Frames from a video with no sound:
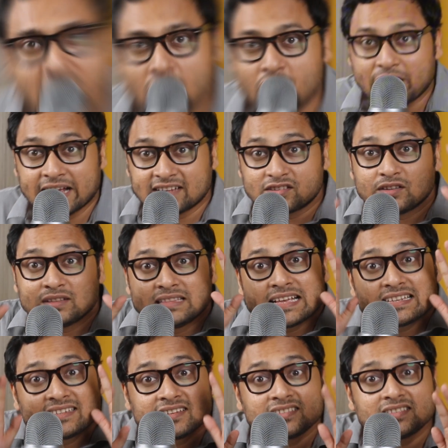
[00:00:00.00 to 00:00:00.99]
Okay, so
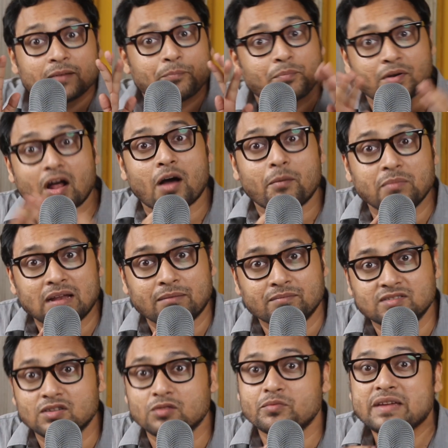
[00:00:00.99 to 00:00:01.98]
this is the
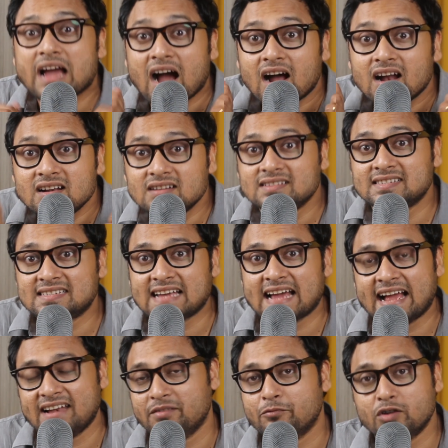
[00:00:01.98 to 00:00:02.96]
problem. So we
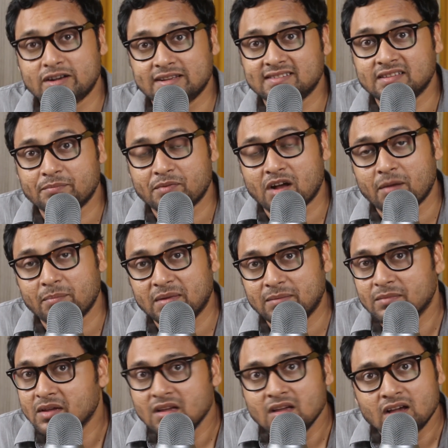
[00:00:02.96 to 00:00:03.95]
understand what is the
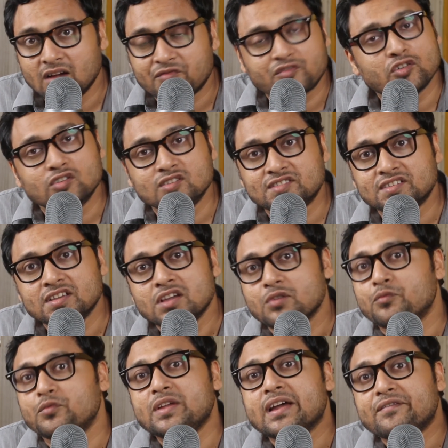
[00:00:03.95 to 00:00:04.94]
problem. Of course,
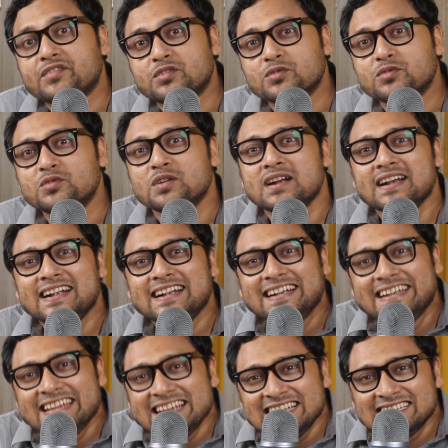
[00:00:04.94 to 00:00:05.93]
we have to
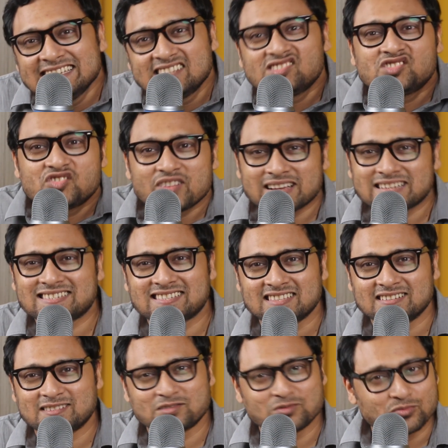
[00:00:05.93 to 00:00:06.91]
de stress
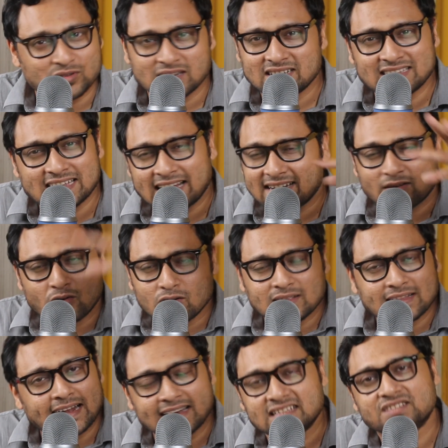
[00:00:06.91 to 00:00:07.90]
the student, that
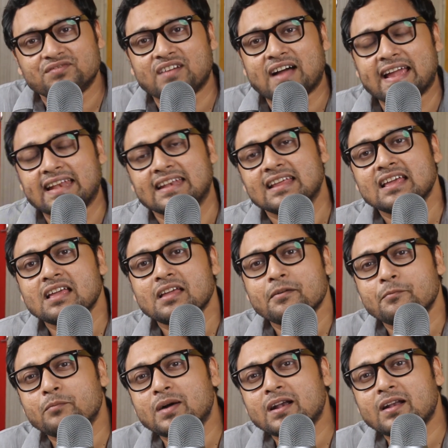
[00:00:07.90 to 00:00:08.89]
all that is fine.
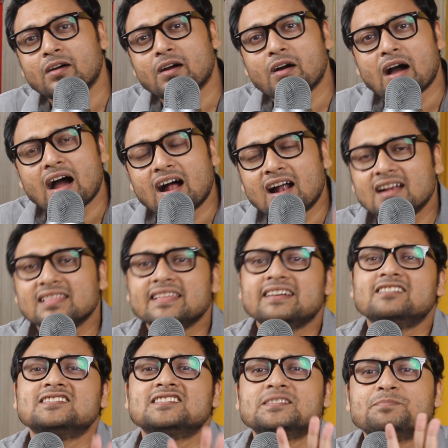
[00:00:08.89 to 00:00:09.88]
But are
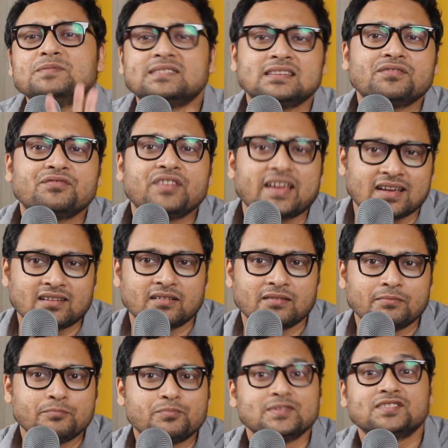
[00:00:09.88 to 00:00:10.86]
there specific
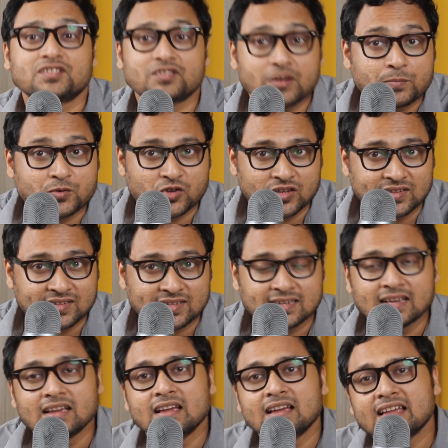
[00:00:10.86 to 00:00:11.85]
prescriptions?
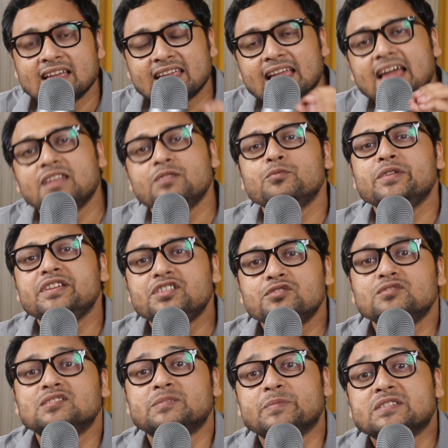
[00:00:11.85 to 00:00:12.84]
Can we
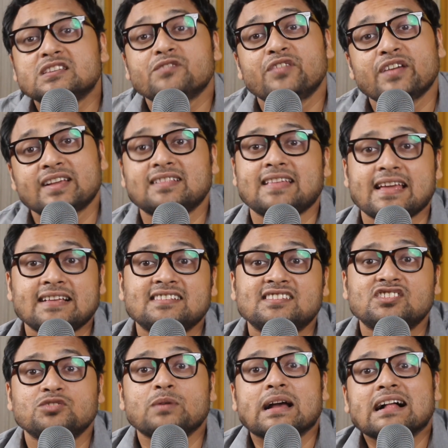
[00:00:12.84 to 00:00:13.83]
do specific
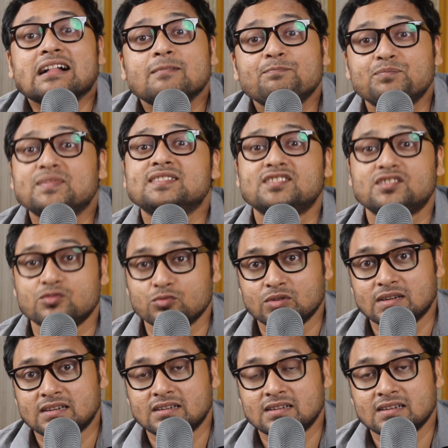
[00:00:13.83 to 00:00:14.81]
things to help the
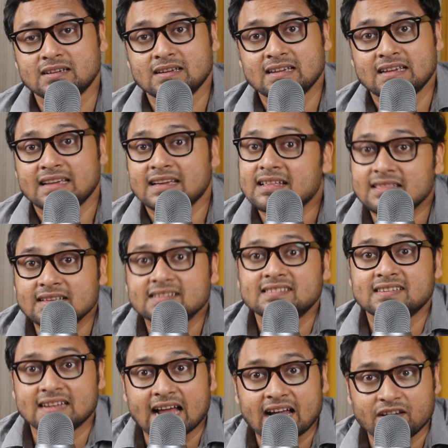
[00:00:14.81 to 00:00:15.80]
student in this
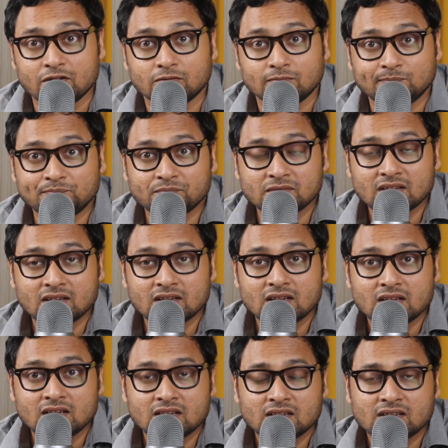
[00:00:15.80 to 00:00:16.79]
scenario?
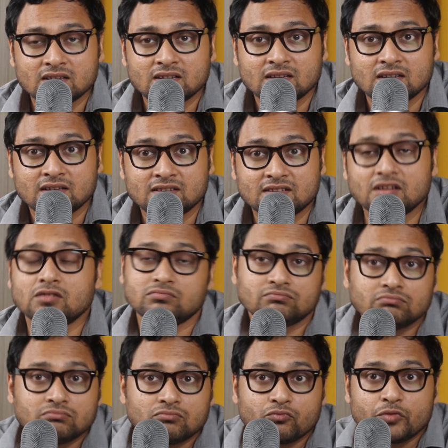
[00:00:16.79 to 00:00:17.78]
So
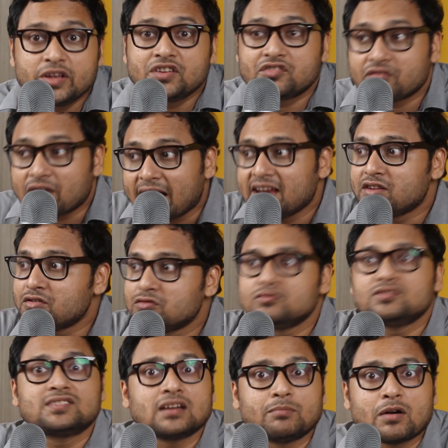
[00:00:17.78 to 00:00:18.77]
we try to
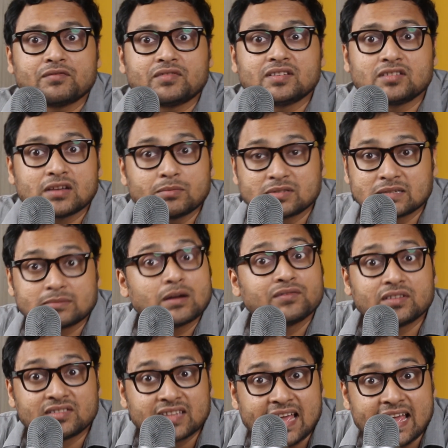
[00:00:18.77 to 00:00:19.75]
do some of the some,
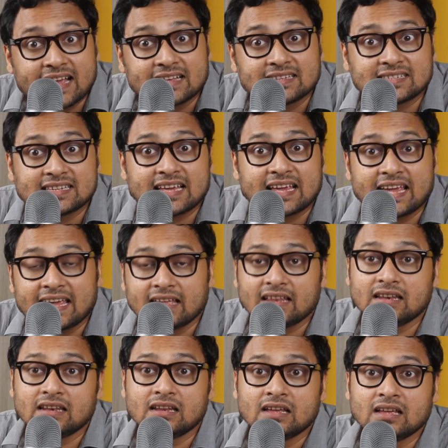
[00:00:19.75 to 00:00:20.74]
of the things
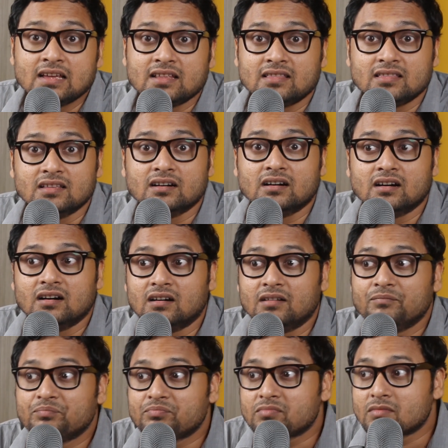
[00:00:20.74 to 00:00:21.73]
in
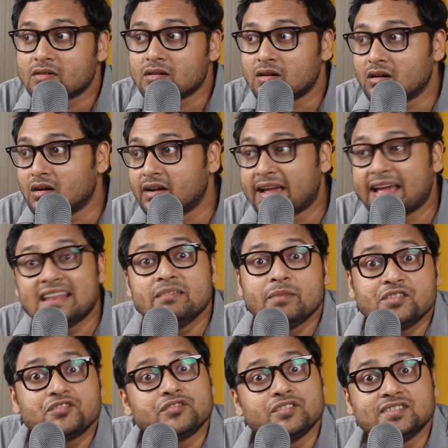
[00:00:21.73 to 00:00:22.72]
the uh,
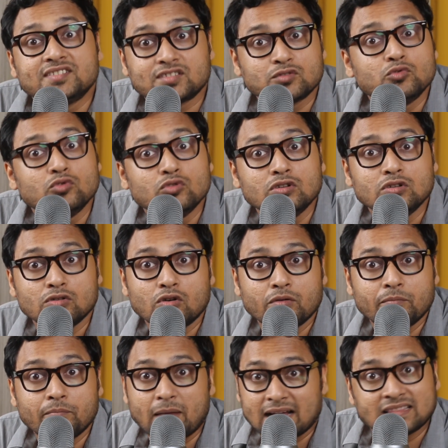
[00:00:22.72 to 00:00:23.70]
elementary school
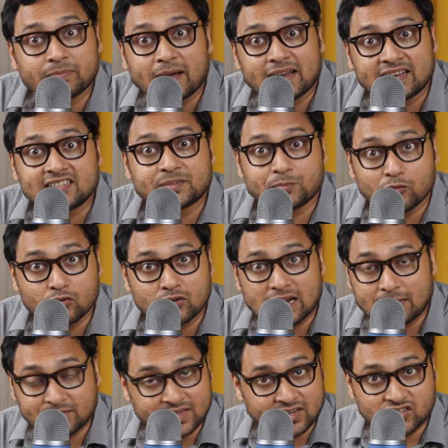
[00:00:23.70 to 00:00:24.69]
mathematics
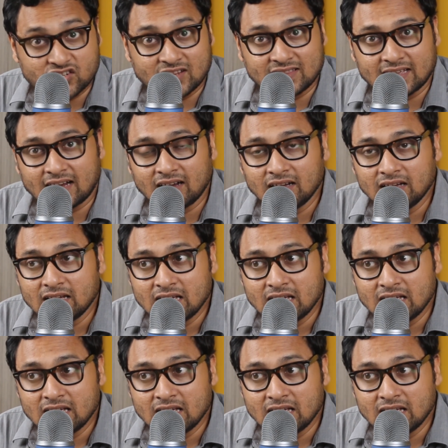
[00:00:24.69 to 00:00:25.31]
programs at Cheenta